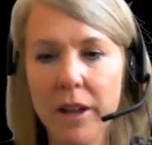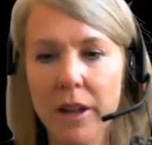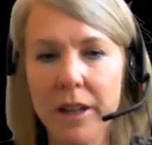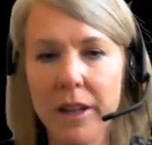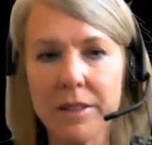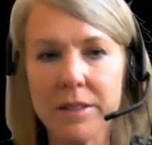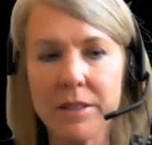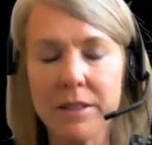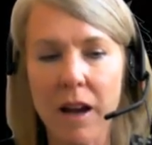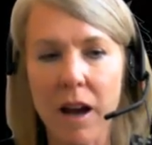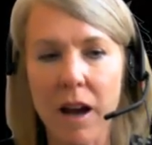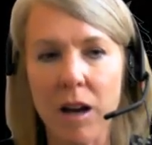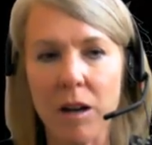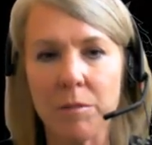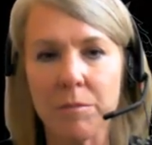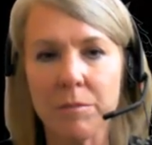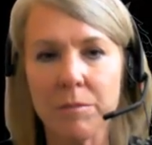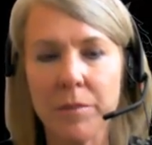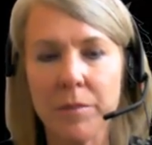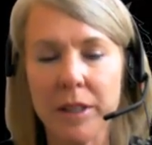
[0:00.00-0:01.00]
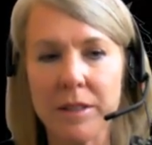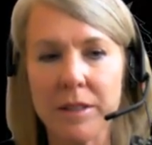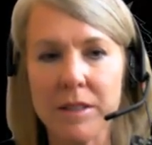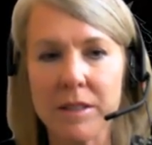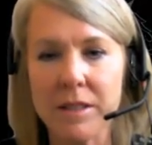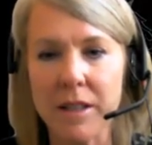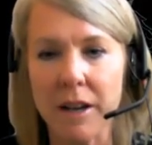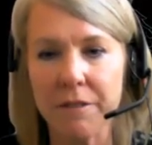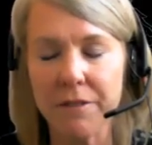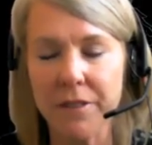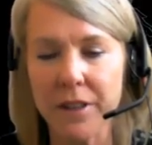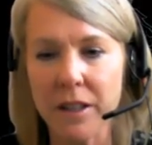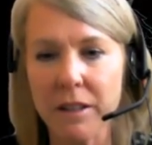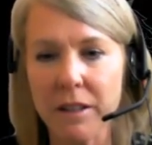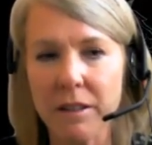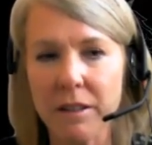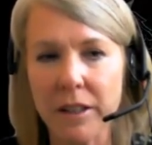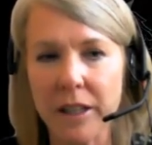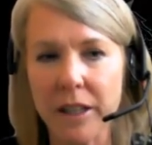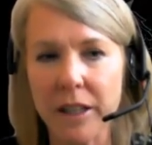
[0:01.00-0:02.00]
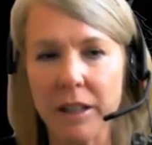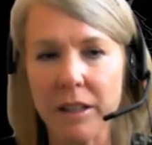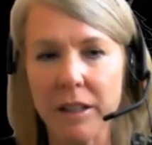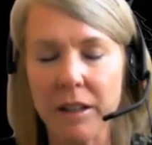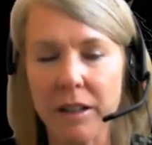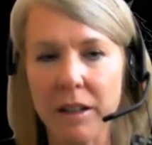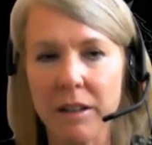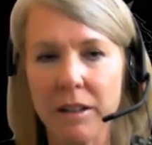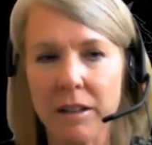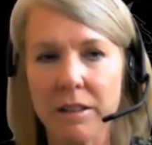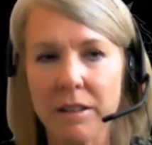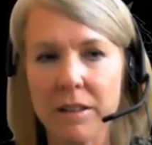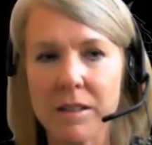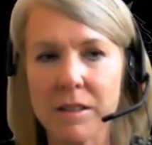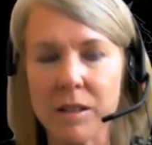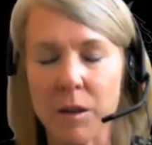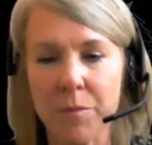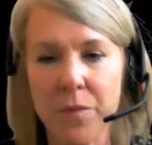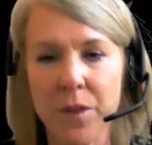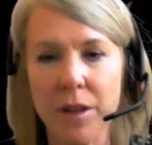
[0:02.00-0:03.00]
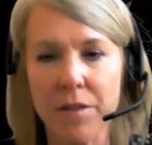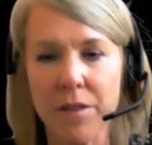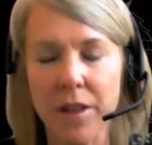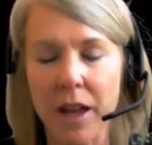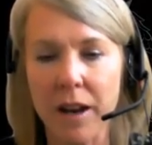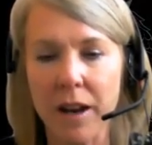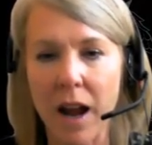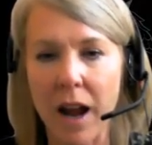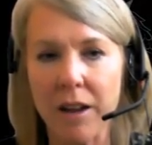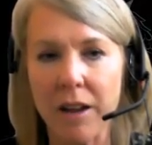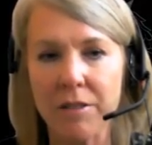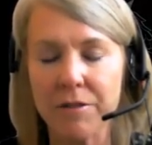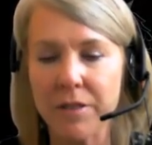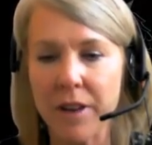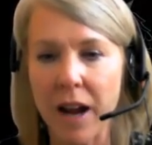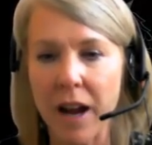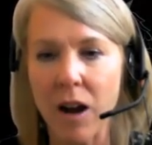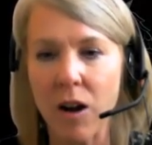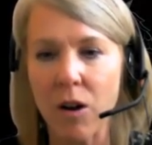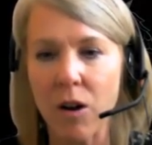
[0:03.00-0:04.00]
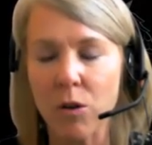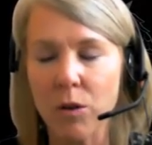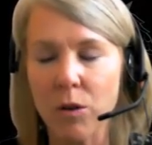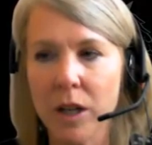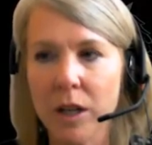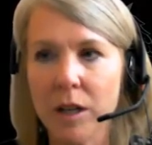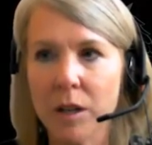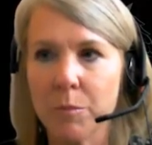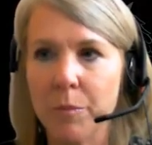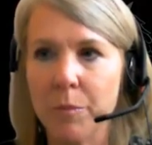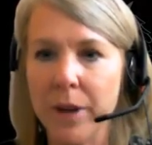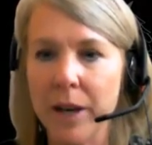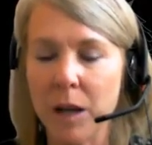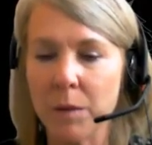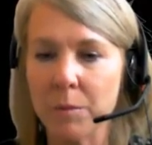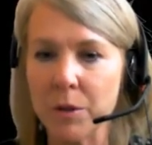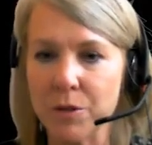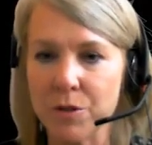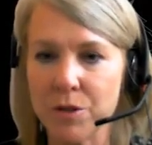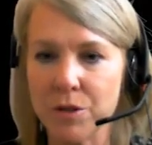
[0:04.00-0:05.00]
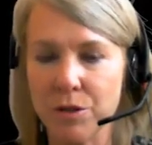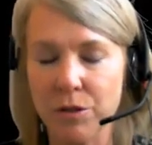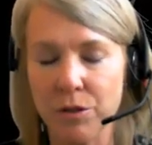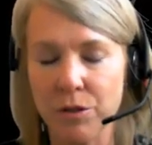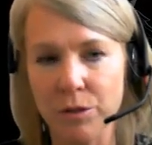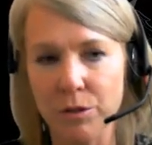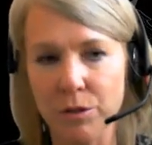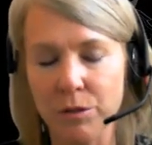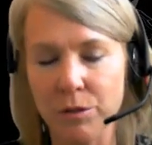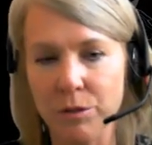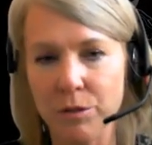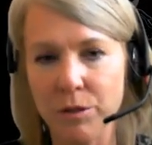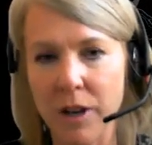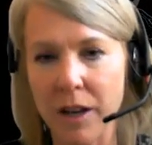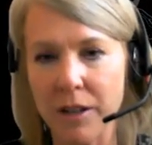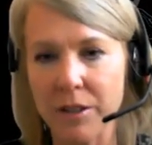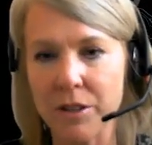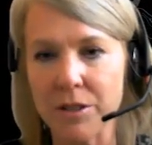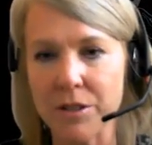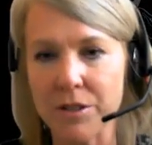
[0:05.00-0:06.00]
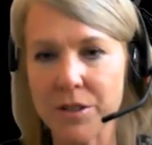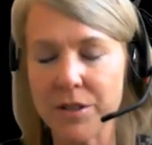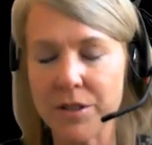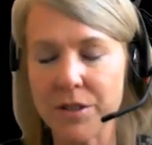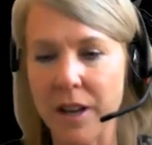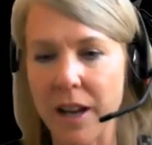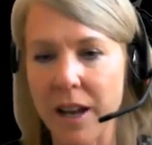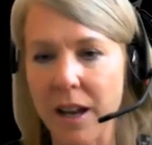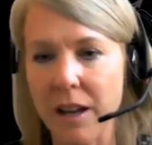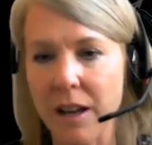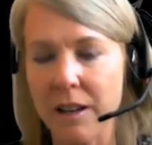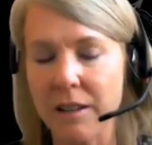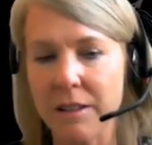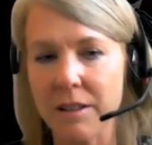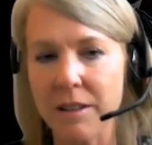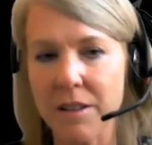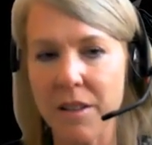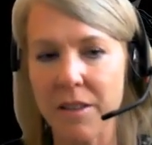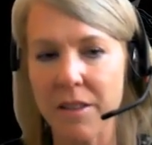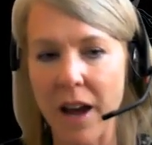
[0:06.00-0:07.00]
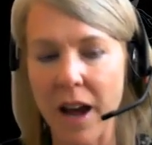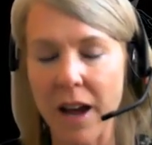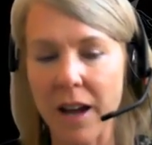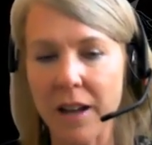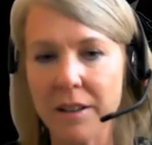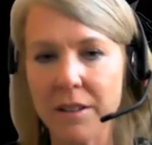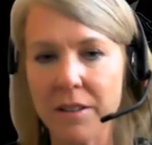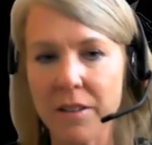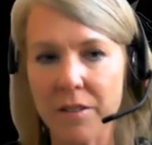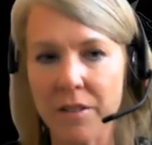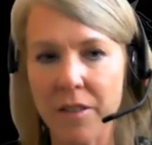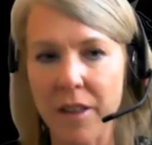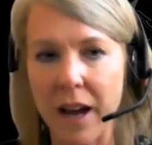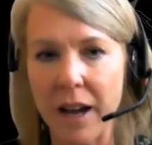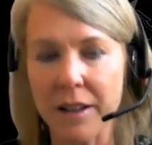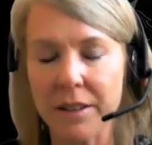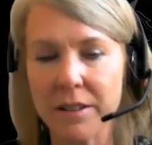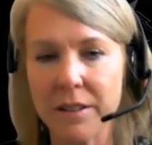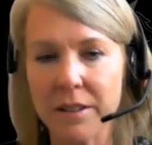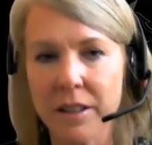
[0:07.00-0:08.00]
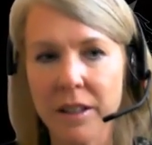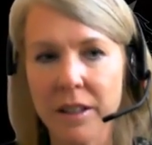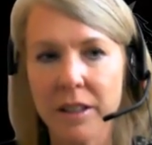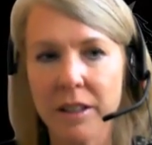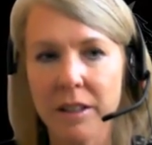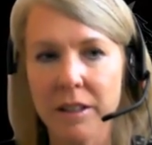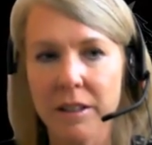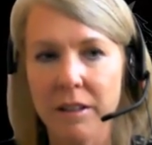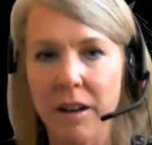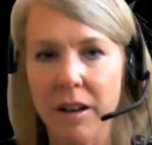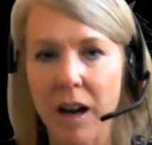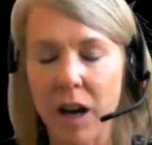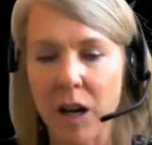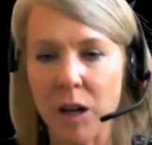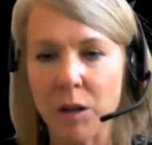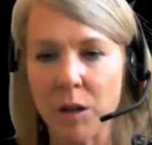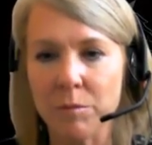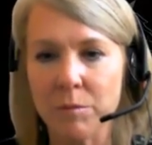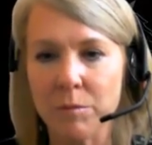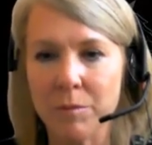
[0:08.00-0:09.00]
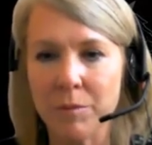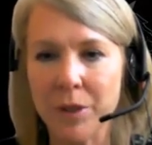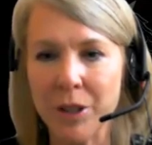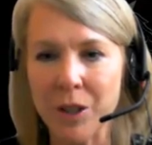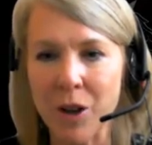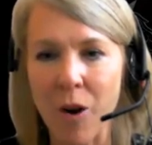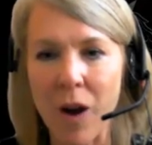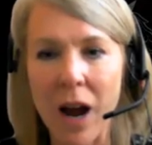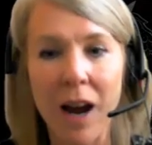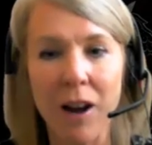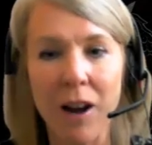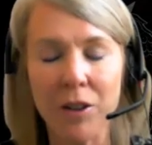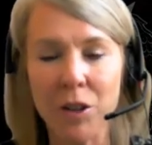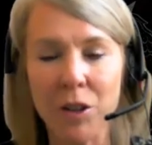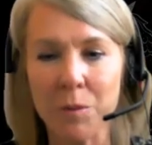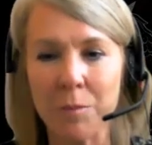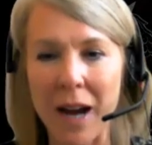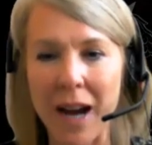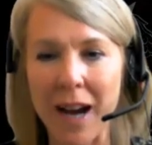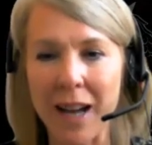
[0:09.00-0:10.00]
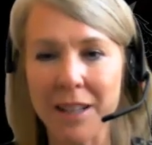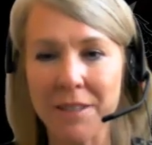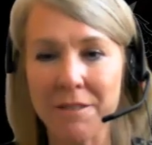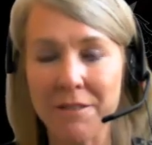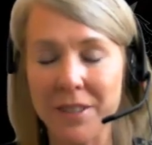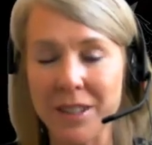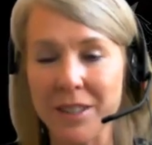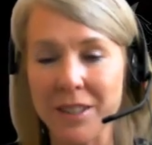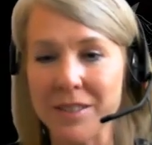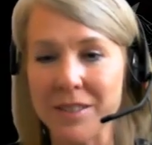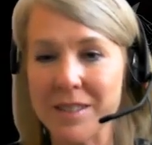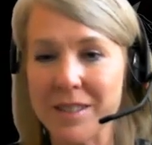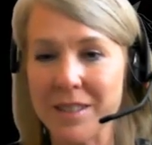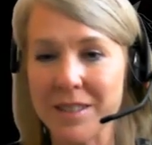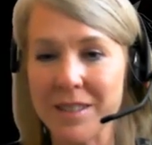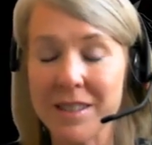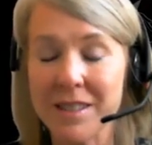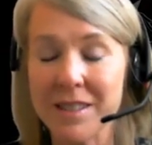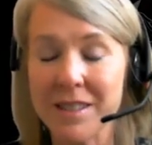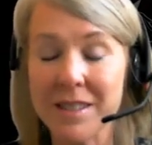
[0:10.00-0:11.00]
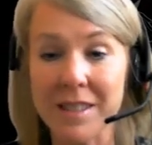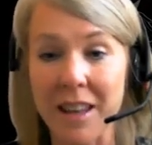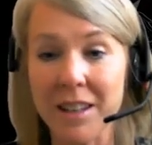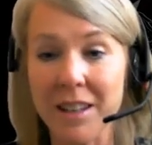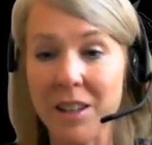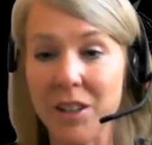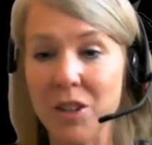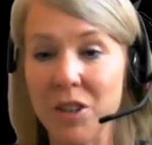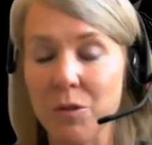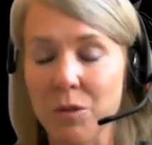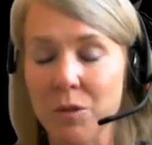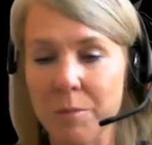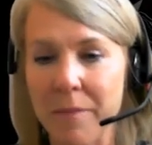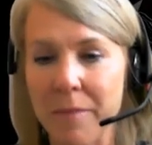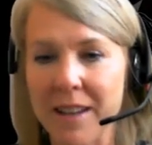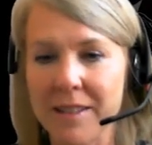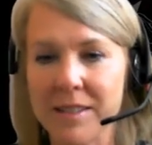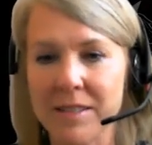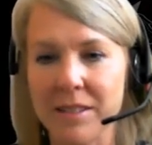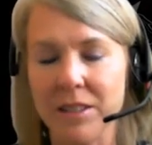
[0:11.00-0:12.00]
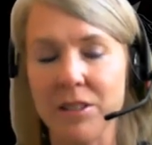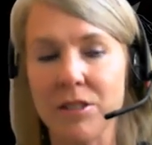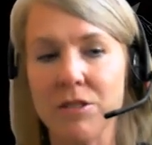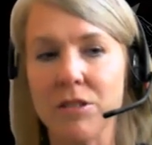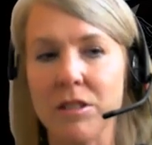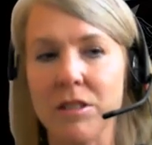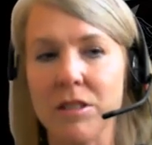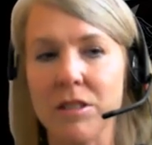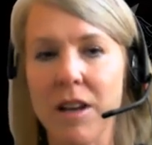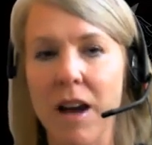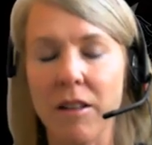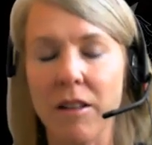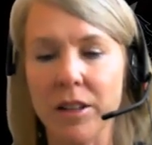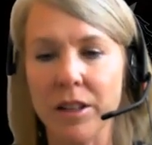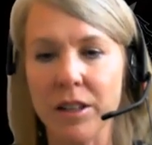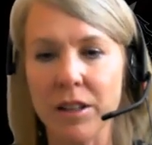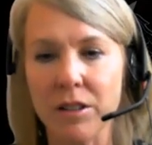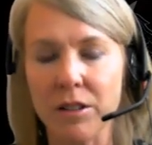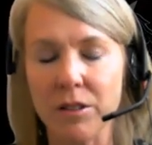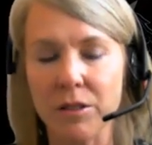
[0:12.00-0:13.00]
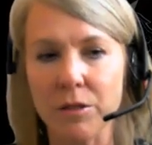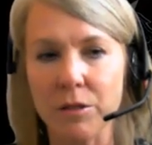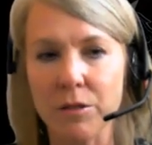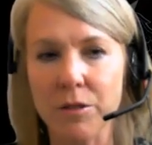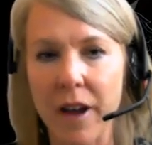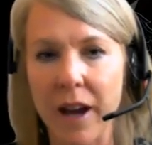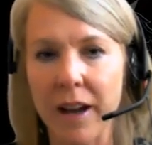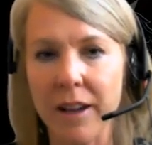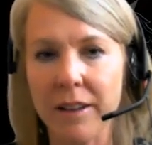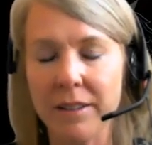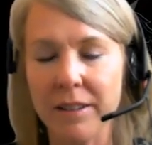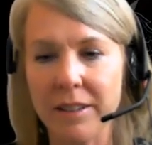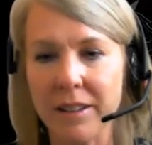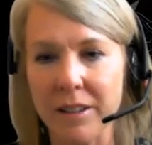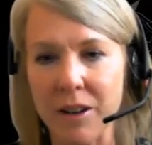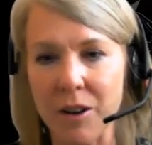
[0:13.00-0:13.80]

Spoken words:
it's definitely something that I've now been able to understand that how your body feels, it's sending you a message and telling you that,